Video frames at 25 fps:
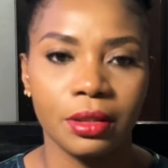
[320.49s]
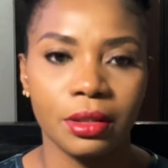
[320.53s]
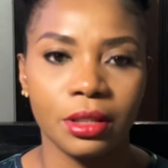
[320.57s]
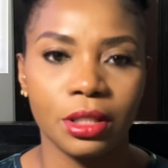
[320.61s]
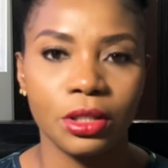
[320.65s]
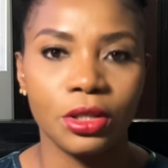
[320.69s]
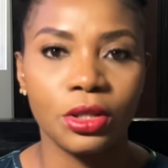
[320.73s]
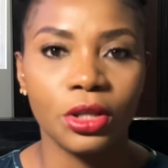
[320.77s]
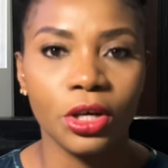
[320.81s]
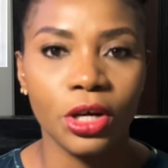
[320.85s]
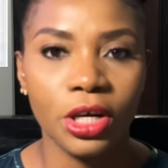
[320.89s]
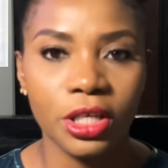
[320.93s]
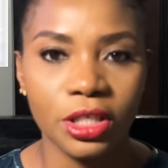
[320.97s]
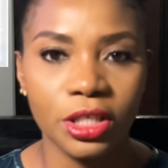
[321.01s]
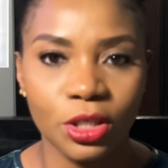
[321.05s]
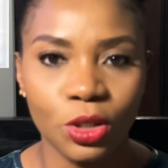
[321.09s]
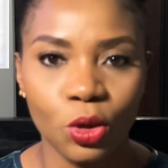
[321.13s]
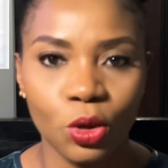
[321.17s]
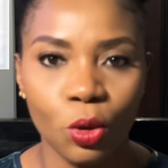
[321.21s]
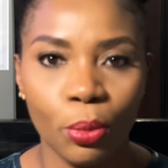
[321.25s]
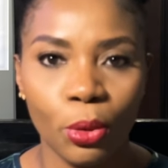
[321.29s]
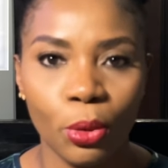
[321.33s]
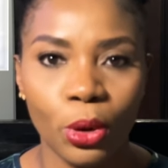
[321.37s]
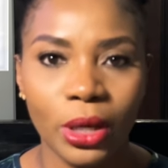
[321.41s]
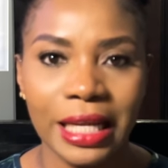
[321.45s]
The third
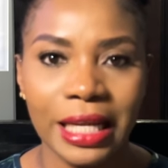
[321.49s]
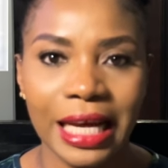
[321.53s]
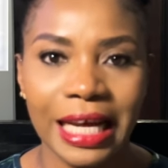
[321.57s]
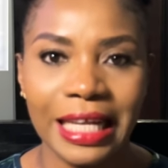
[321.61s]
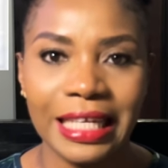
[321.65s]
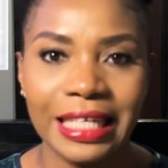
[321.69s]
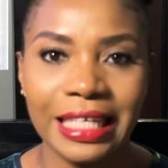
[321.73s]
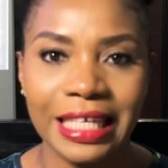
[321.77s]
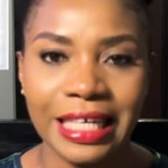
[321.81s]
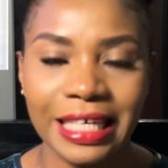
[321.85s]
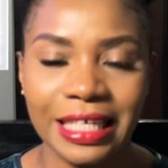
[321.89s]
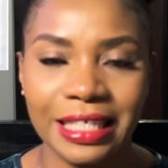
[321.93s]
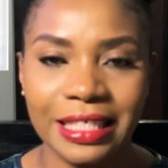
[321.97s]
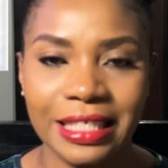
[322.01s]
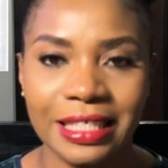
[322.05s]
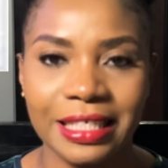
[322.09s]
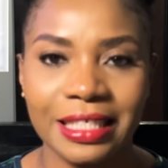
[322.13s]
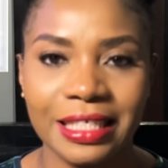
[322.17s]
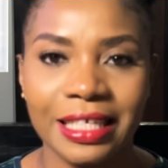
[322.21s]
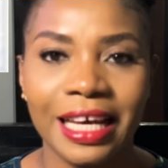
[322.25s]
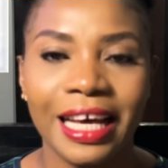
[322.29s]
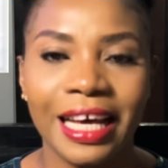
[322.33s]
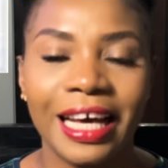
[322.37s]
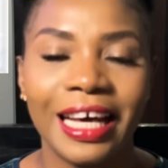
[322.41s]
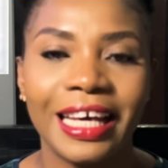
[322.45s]
soap on our
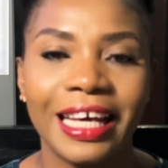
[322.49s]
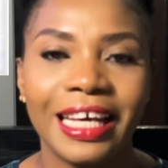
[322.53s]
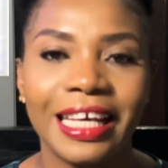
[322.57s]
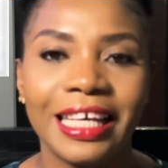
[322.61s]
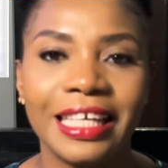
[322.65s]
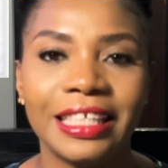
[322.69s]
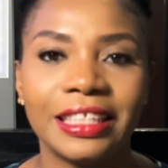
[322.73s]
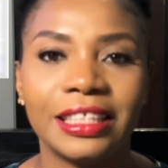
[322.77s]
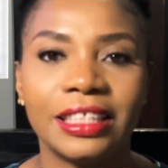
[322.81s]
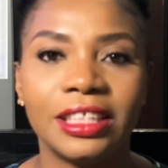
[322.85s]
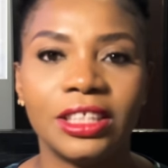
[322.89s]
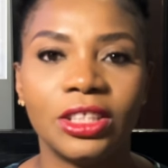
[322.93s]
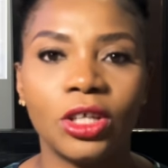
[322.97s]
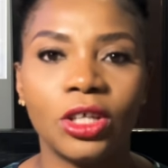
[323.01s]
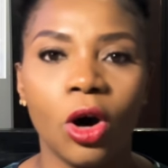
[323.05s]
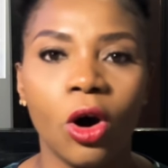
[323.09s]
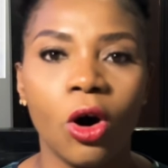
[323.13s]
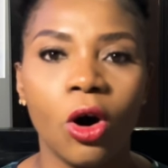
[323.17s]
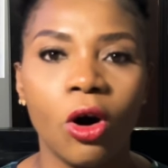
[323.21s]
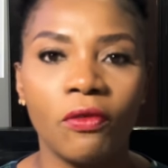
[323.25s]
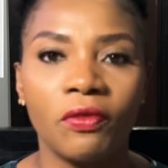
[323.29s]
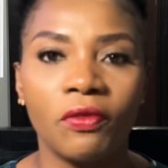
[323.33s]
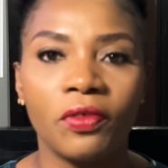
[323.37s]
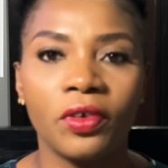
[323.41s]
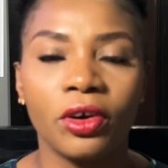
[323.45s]
list is
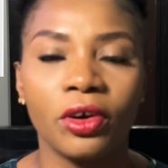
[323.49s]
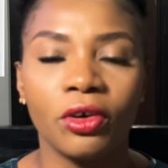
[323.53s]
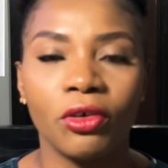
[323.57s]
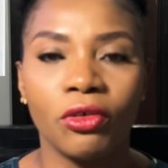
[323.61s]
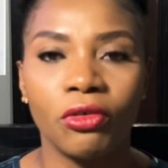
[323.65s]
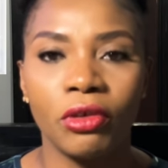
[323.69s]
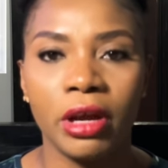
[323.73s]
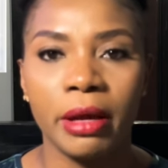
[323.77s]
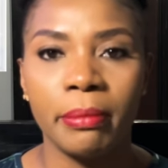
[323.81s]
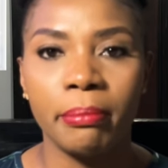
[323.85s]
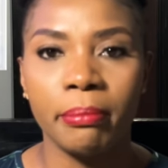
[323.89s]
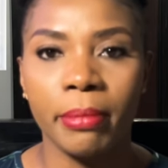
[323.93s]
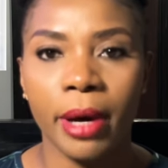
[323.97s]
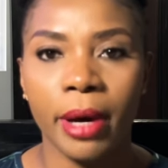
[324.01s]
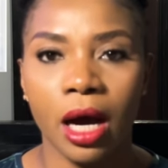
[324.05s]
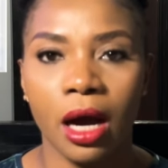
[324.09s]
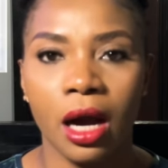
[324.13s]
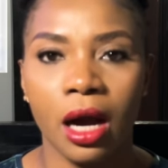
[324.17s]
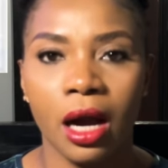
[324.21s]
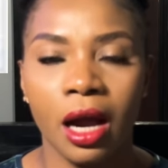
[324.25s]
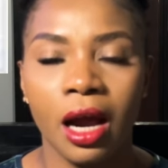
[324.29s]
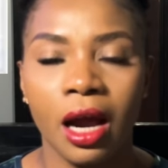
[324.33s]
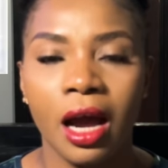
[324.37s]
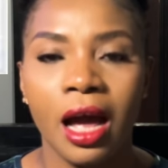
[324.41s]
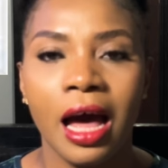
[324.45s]
Dove Cream
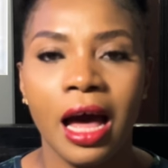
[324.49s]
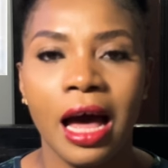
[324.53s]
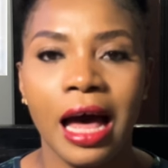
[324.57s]
Bar.